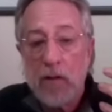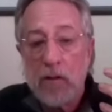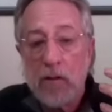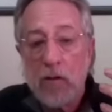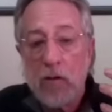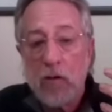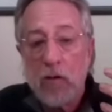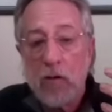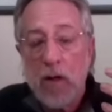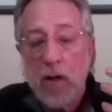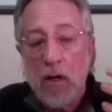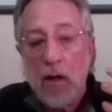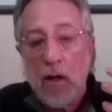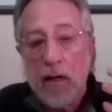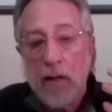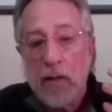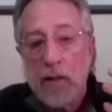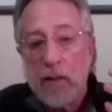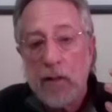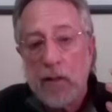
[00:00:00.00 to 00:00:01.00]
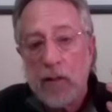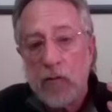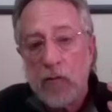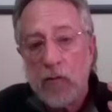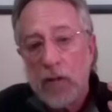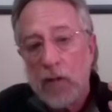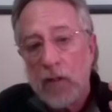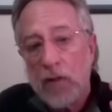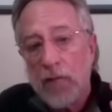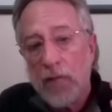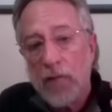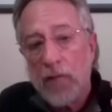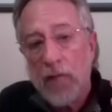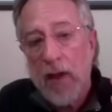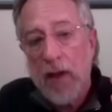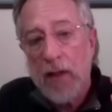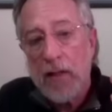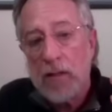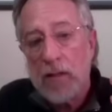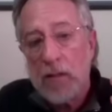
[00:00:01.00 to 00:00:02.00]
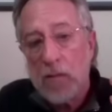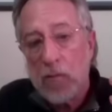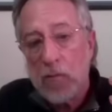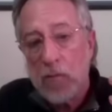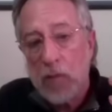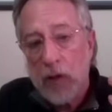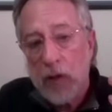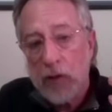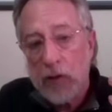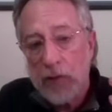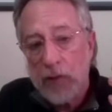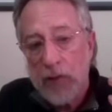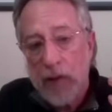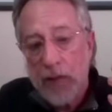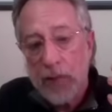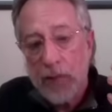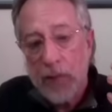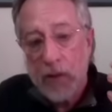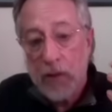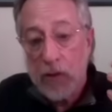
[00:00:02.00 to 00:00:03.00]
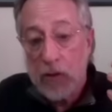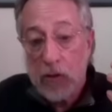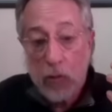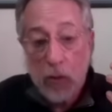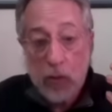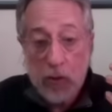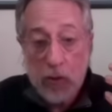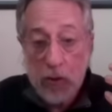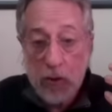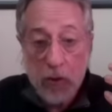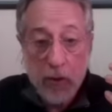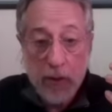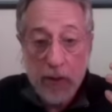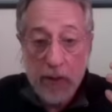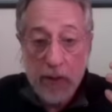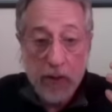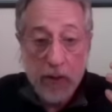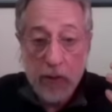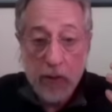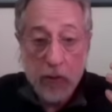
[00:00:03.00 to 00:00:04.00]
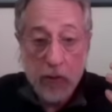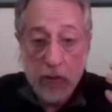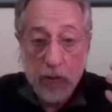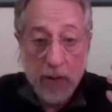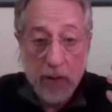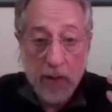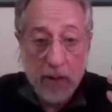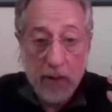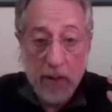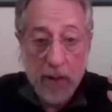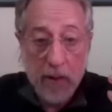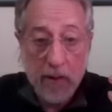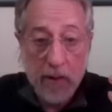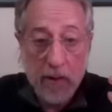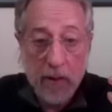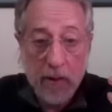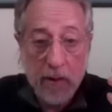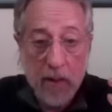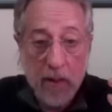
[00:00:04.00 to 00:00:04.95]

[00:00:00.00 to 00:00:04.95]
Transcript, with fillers: So I didn't really face much of that because it was so easy to transcend.